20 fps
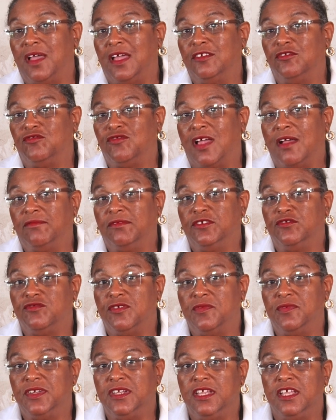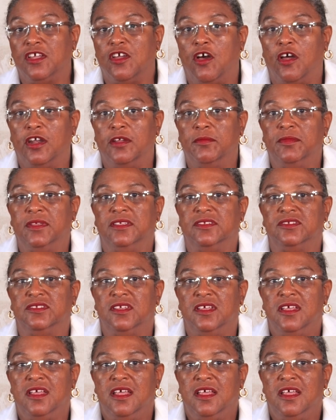and travel-driven economies.